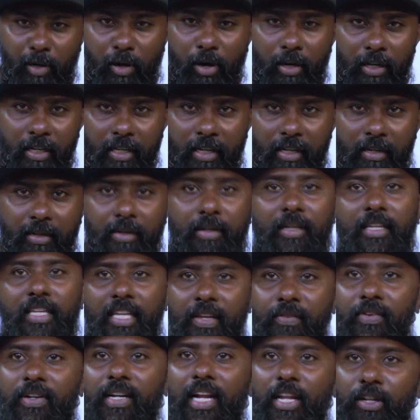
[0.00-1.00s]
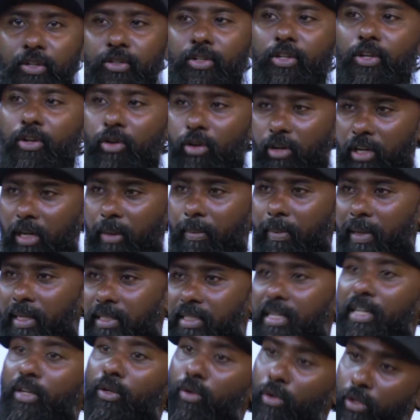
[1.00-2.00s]
belong here, give a tithe to your local
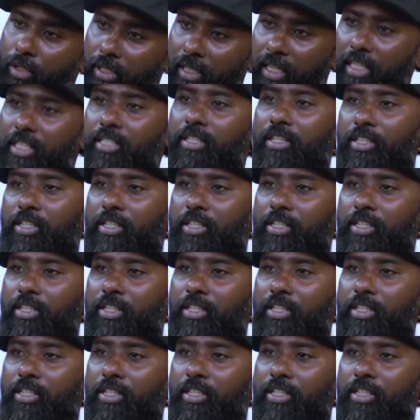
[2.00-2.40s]
pastor and go to that